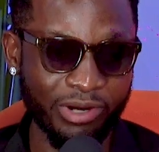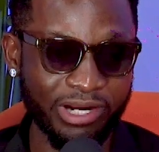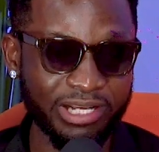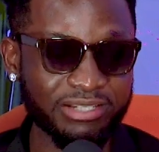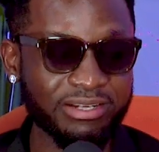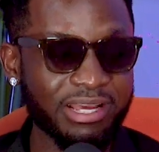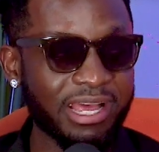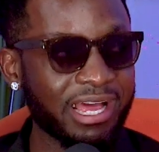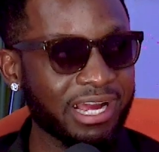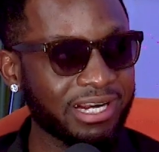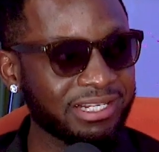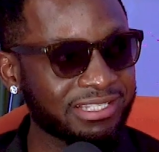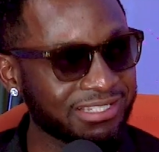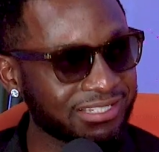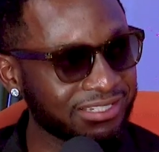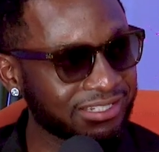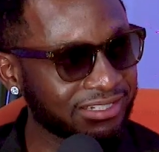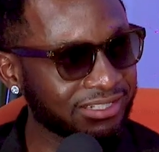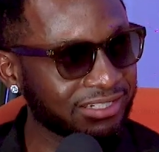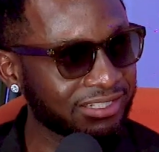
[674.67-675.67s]
wanted to act,
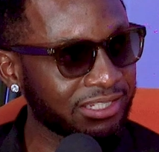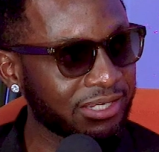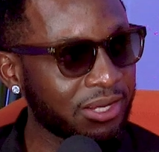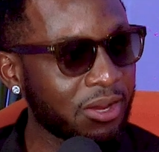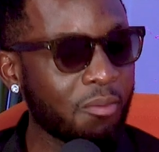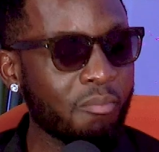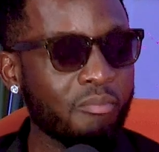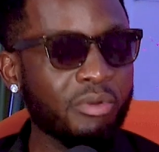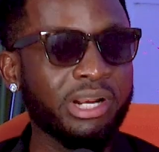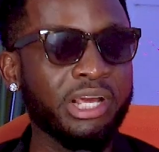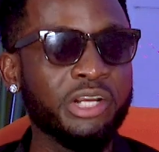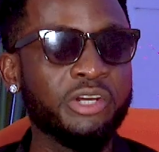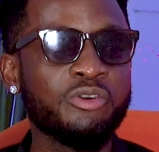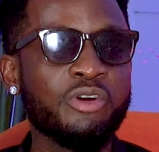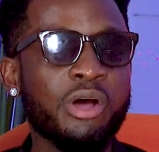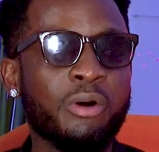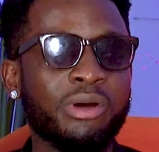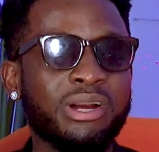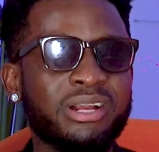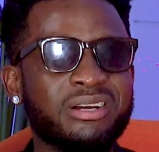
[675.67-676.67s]
but I knew I
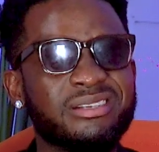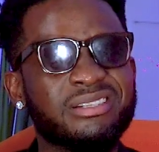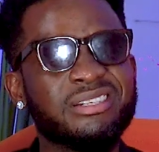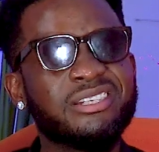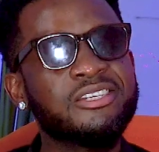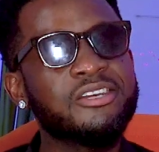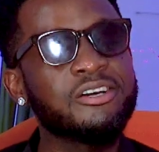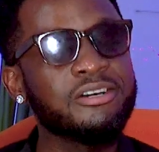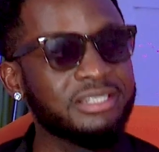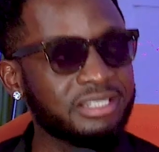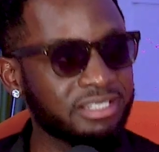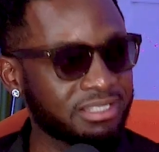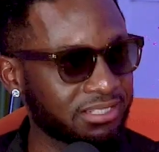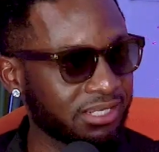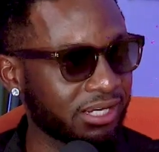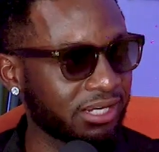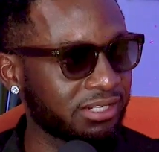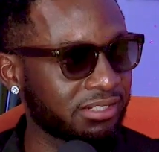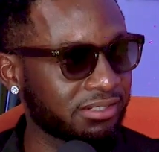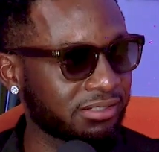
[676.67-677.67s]
wanted to study
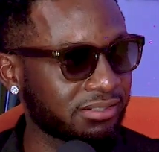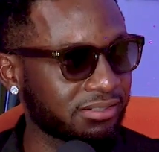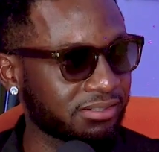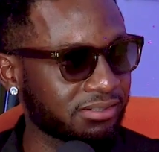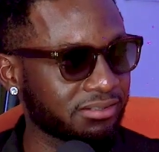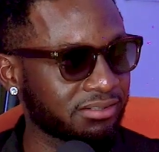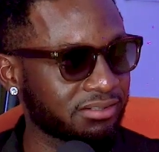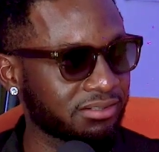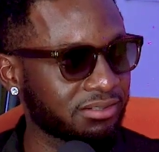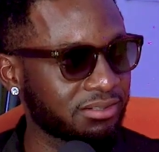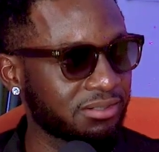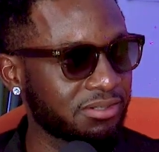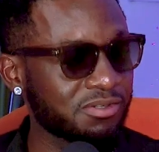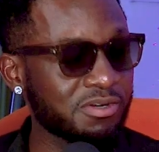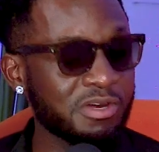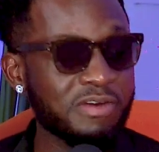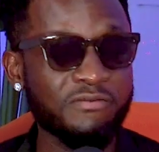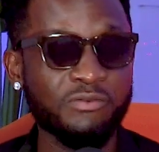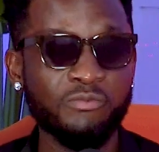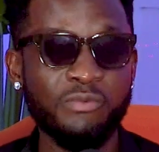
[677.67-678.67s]
science. So
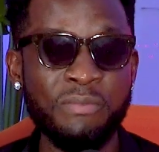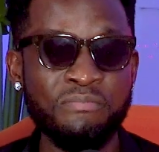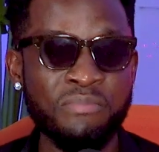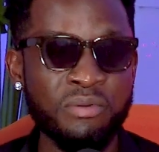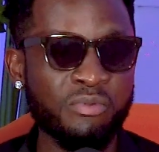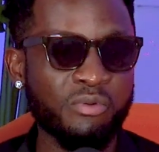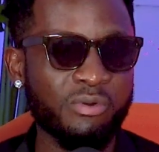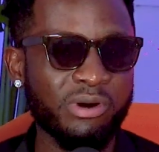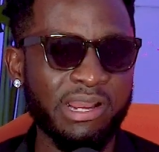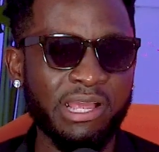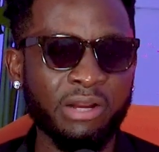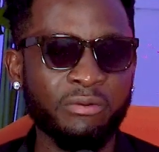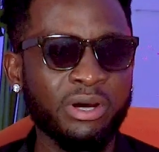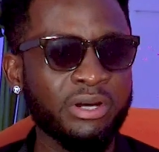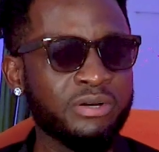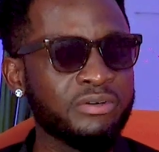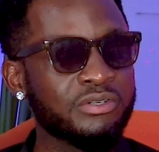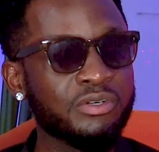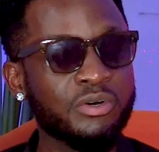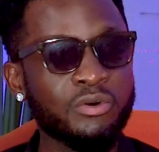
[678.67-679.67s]
even when people were like, "Why
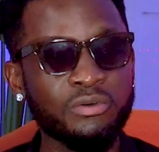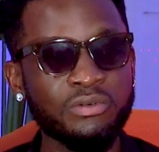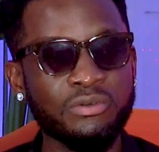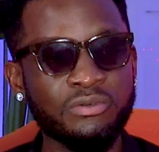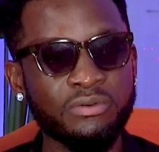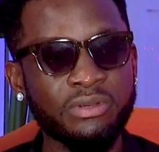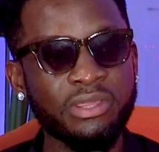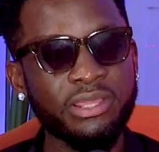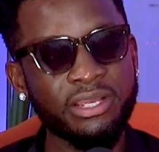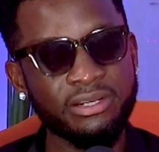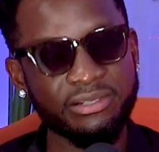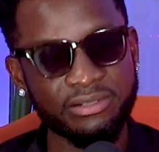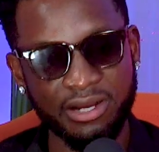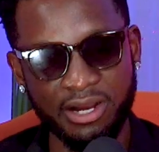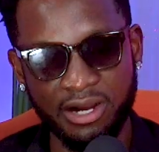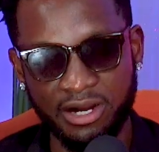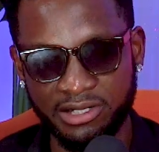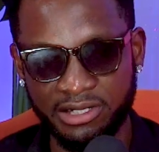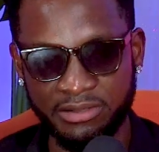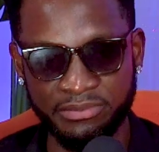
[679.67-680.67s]
don't you go to theater
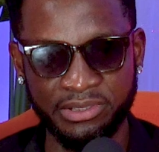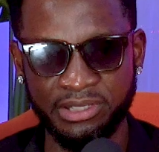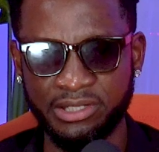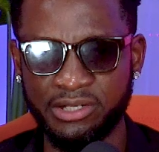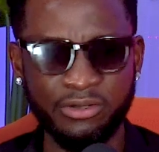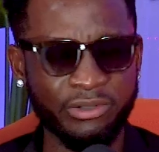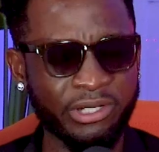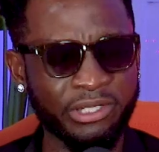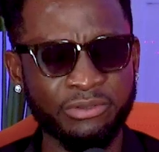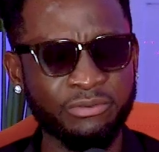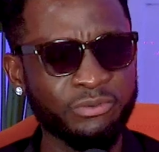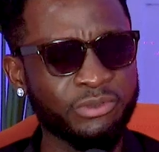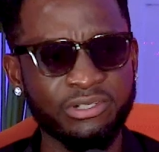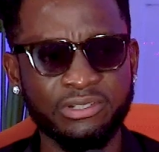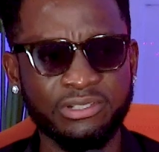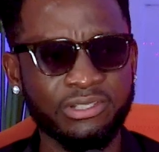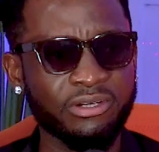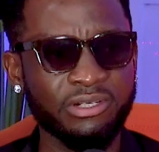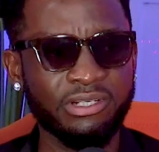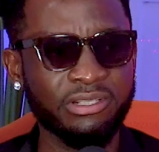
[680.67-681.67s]
art?" I'm saying, "No, I don't want to
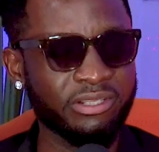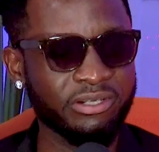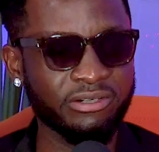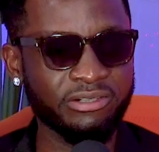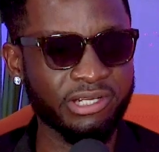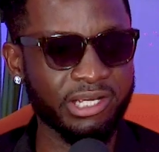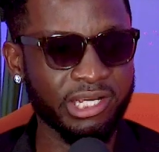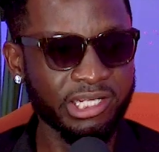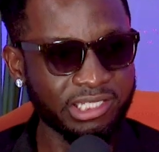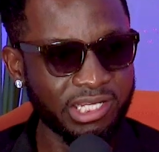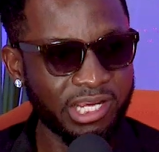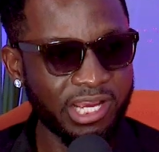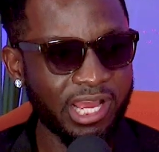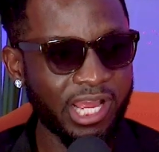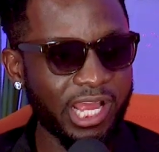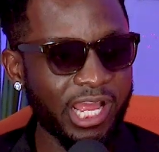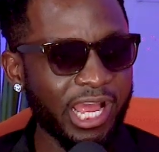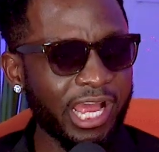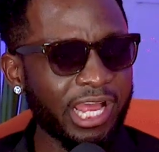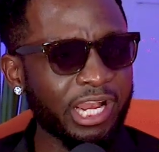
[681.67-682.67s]
study theater art.
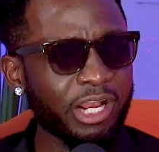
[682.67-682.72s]
I love."